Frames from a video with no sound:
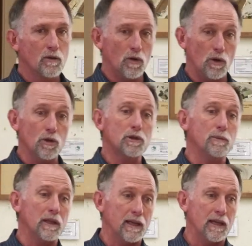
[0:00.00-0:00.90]
Well,
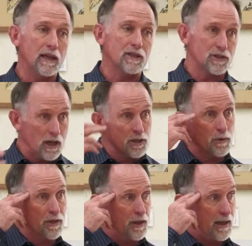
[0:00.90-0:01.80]
ultimately, it starts
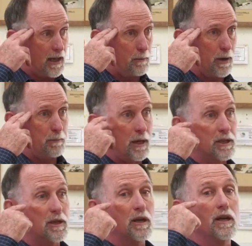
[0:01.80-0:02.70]
with thinking, but
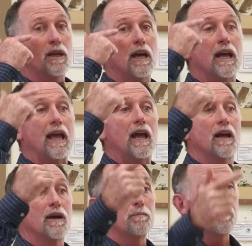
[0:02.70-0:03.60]
must
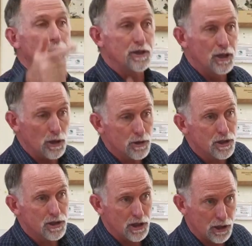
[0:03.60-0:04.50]

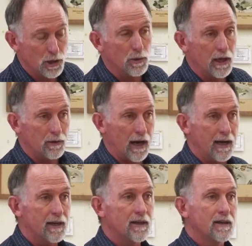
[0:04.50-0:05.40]
produce the doing,
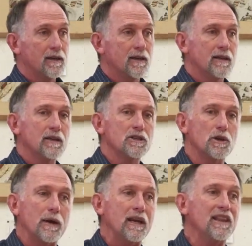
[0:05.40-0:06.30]
right?
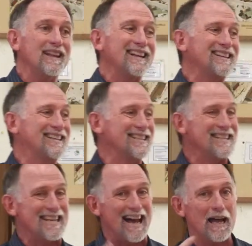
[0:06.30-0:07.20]
So anything that does
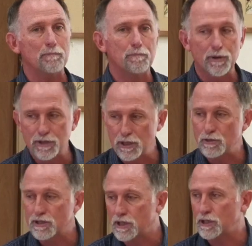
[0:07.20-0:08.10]
not
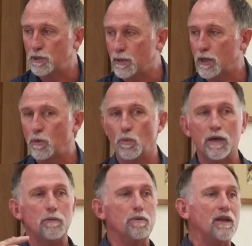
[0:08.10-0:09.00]
produce the doing,
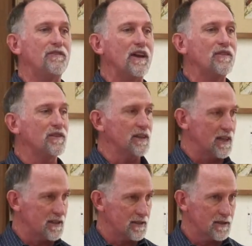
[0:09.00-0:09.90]
would it be
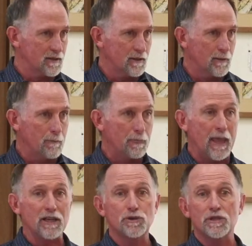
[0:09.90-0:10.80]
faithfulness?
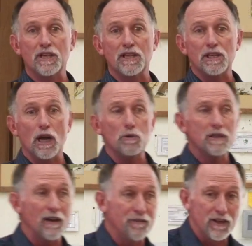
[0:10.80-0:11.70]
The answer is a no
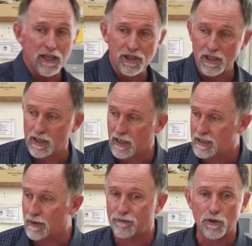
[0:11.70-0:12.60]
definition,
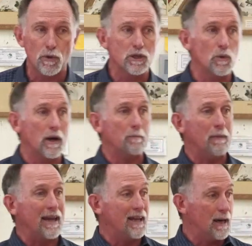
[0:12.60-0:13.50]
except for the ones who want to
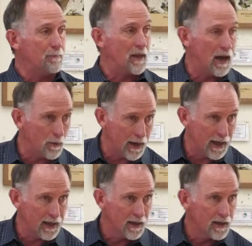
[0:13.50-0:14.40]
make it up that way.